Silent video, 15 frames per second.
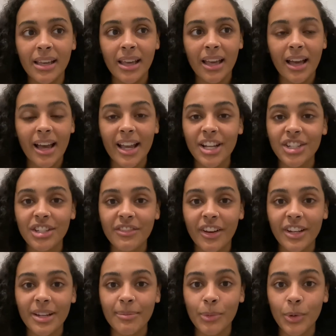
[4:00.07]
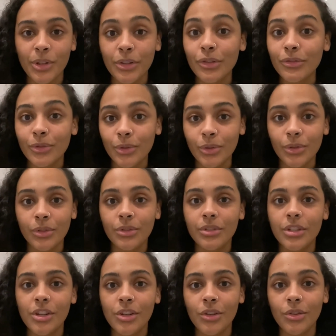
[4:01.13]
I actually find it more useful
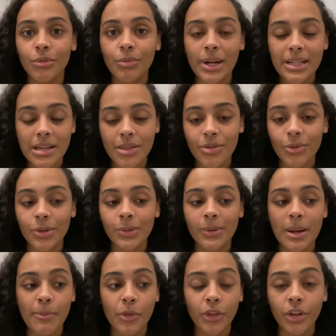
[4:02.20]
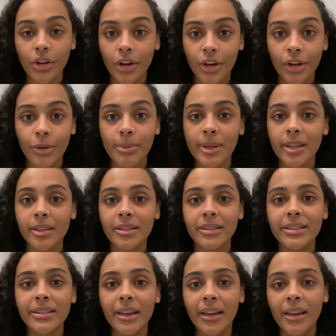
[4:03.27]
to write down thoughts when I'm on the go
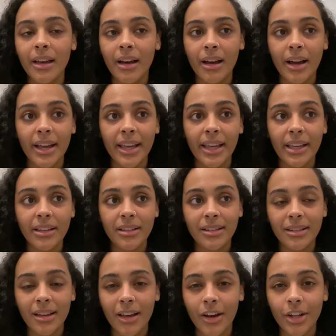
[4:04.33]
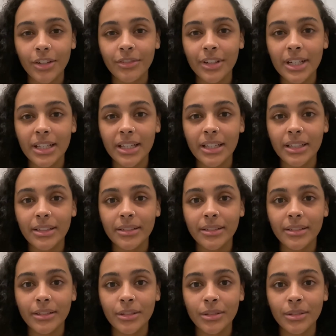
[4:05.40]
because I can't really
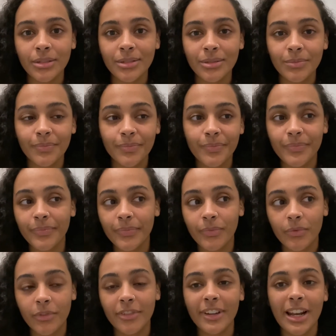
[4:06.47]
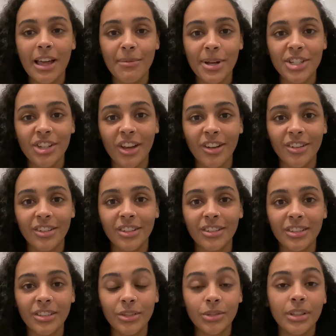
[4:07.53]
fill out my
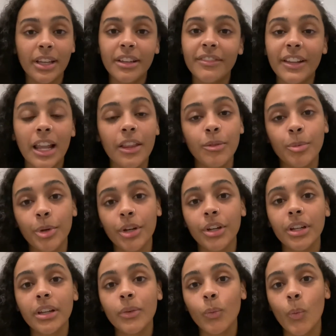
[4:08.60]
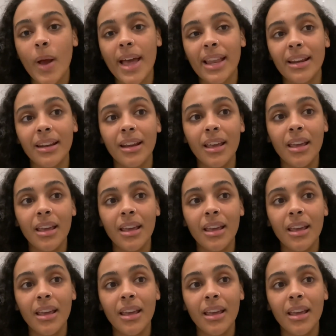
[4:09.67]
journal or like fill out the book when